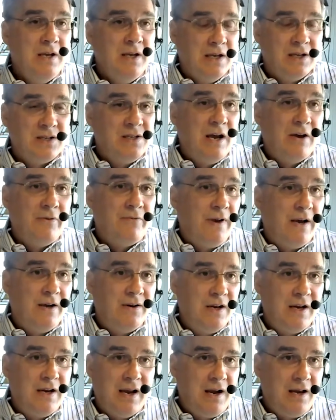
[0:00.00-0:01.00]
It's not
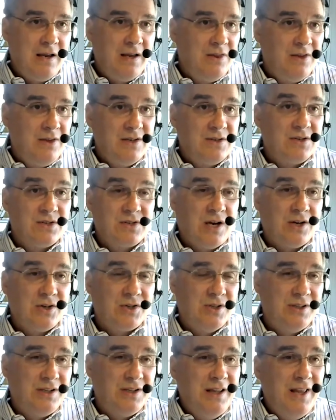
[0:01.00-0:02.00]
found in any of the
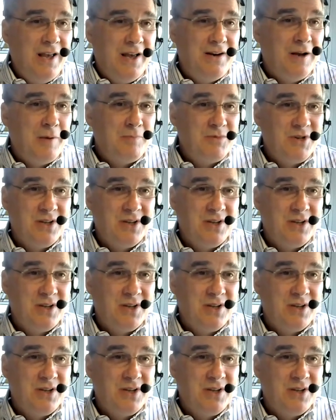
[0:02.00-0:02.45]
discussion that led up